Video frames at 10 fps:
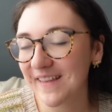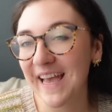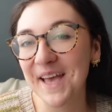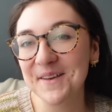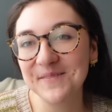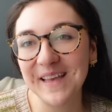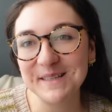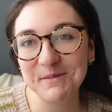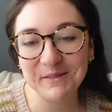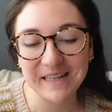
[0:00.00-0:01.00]

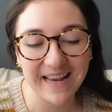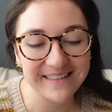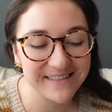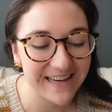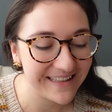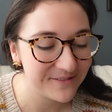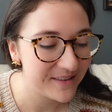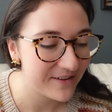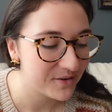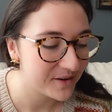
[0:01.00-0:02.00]
It's been really nice to chat with
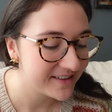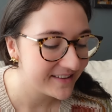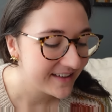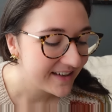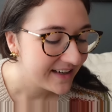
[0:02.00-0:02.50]
everyone.